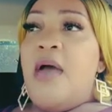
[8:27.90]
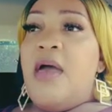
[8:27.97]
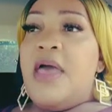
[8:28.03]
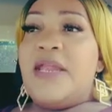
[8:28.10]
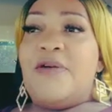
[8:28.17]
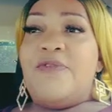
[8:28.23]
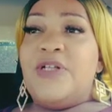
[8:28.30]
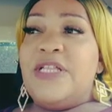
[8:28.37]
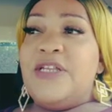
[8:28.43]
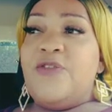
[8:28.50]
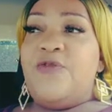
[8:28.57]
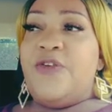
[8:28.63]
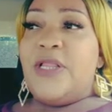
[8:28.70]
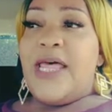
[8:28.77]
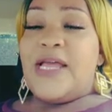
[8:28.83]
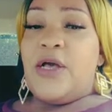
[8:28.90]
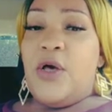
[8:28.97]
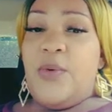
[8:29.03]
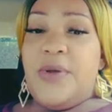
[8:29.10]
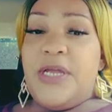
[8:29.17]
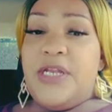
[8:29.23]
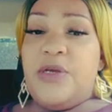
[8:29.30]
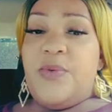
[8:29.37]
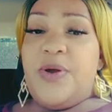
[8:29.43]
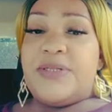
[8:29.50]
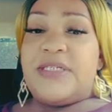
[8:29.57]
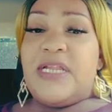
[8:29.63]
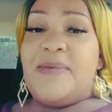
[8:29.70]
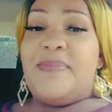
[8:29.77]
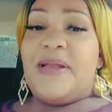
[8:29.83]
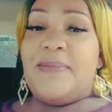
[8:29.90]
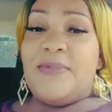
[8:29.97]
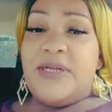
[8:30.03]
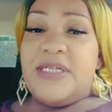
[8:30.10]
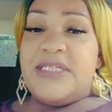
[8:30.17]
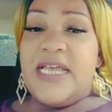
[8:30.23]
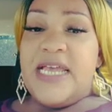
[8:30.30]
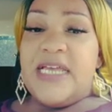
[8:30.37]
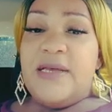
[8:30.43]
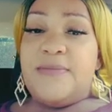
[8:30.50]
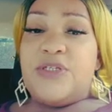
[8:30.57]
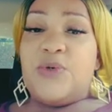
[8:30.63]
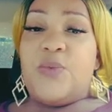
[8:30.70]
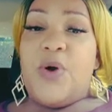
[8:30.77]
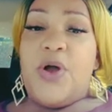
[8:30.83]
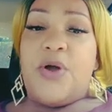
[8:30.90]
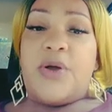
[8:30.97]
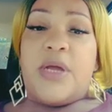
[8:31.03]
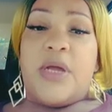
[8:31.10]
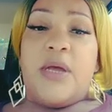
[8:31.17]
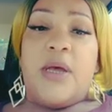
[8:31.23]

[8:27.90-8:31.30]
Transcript: And I really didn't feel like going anywhere today, but I'm going to take him to work.